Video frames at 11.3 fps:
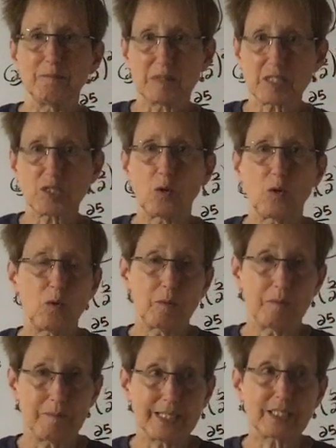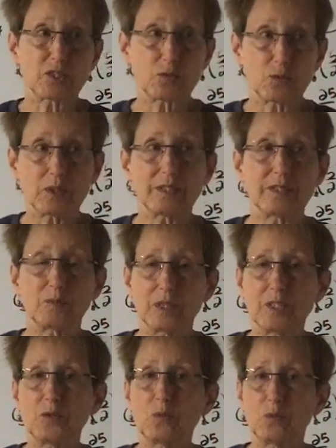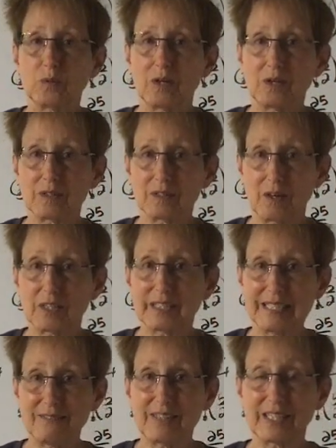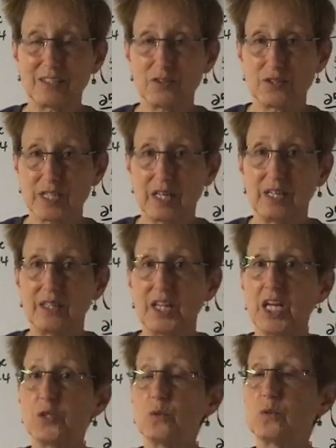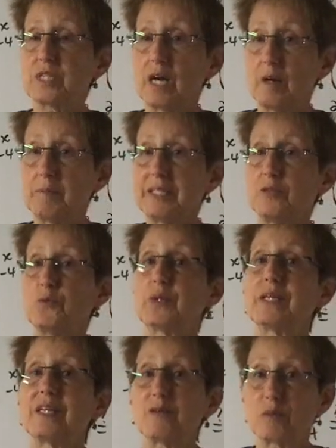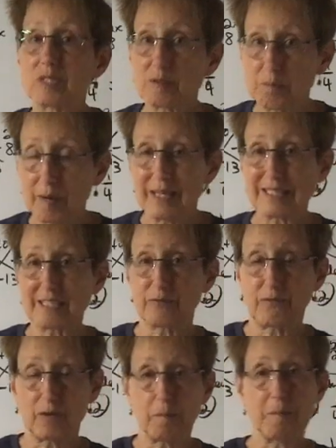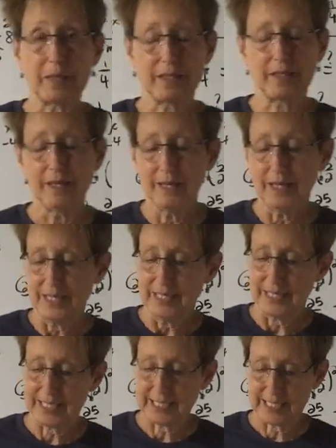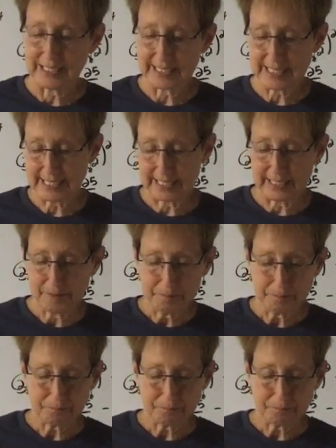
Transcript: So make sure that when you are leaving and you're done, that you tell me and you get a response from me. Let's see.